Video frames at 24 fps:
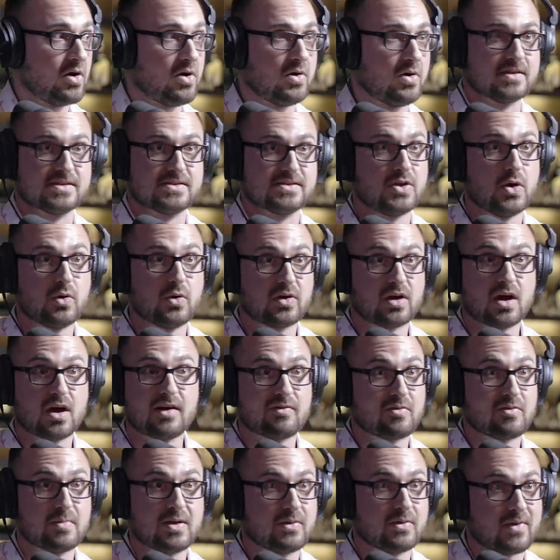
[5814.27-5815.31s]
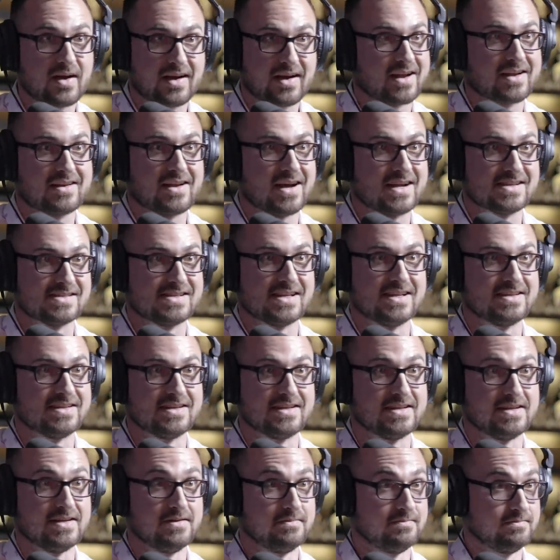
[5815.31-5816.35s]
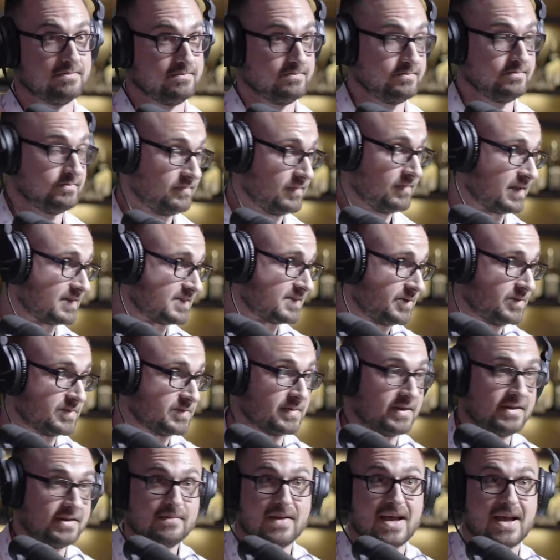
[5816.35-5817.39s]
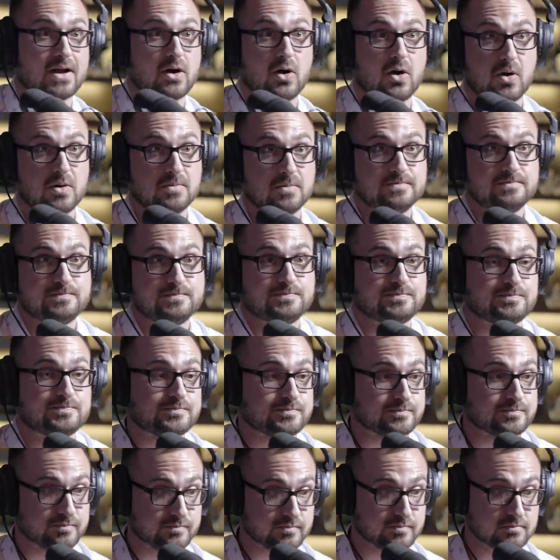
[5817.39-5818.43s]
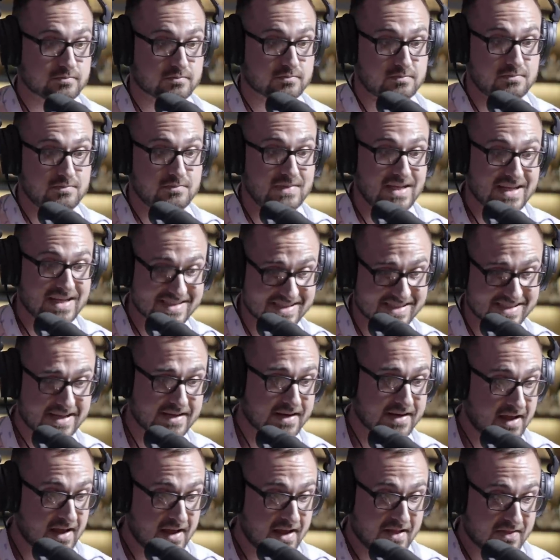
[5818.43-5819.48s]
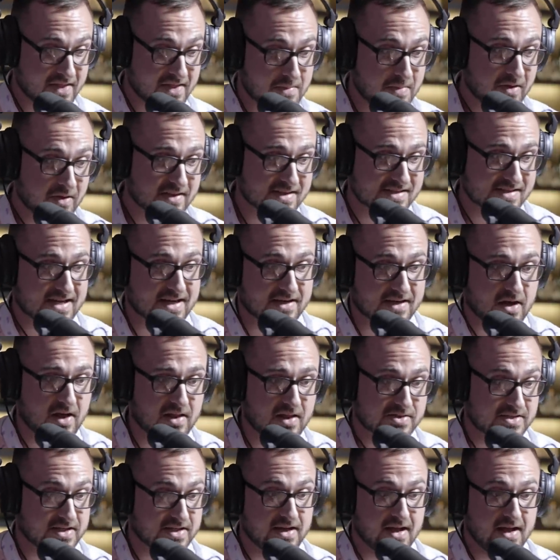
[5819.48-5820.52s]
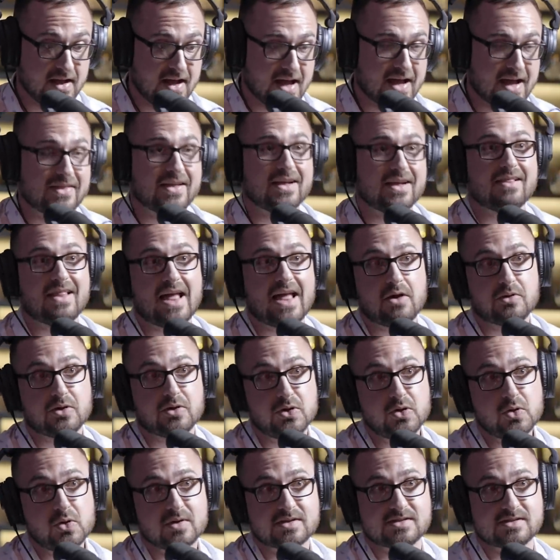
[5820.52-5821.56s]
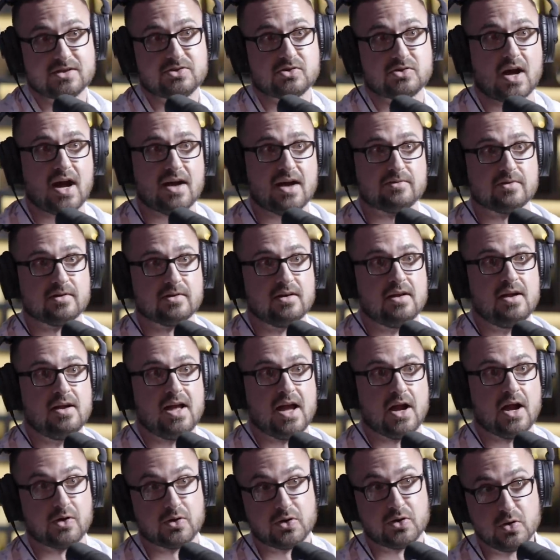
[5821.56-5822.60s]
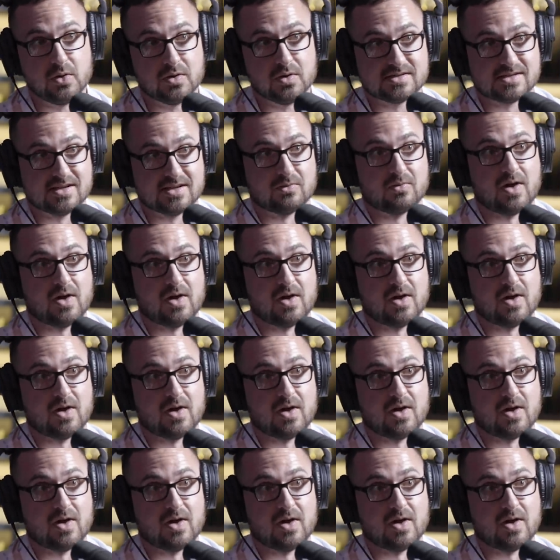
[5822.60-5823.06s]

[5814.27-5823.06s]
all. It's no government recognized entity, excuse me, at all. Instead, they build this technology and they allow you as the driver, or you as the